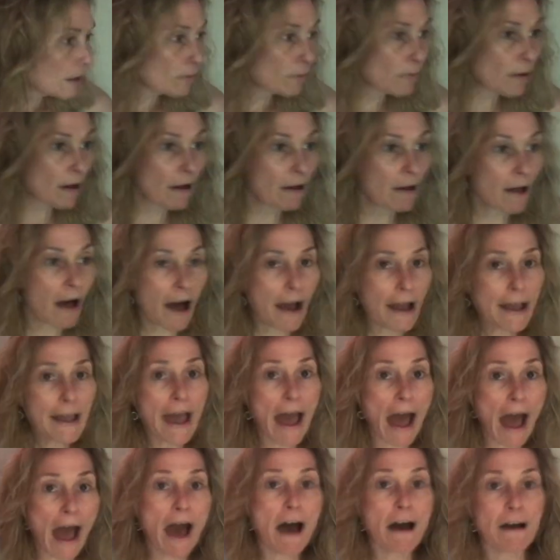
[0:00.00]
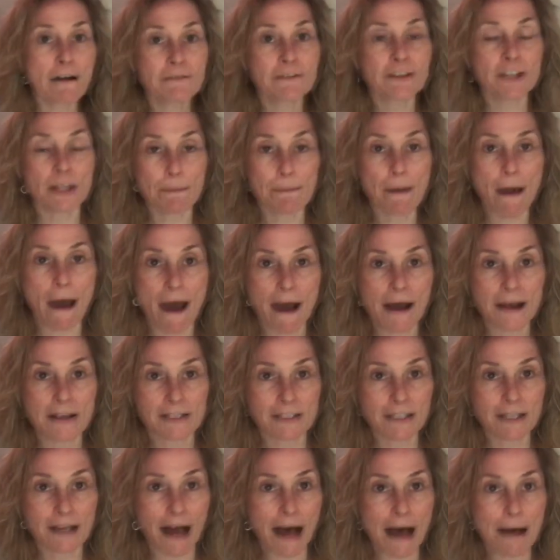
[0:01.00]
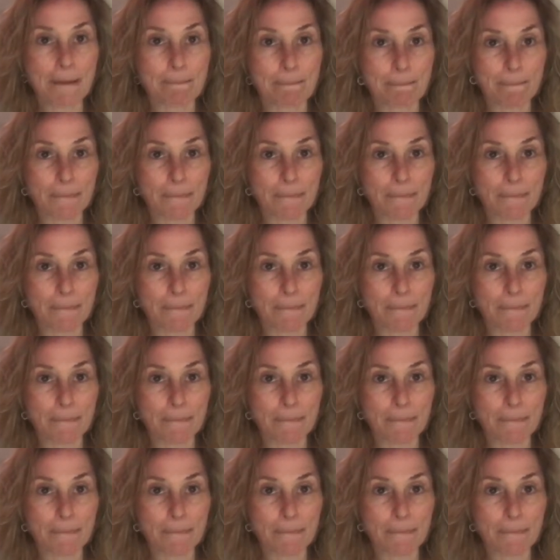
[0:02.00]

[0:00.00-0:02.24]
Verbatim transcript: Well, I have in the past gotten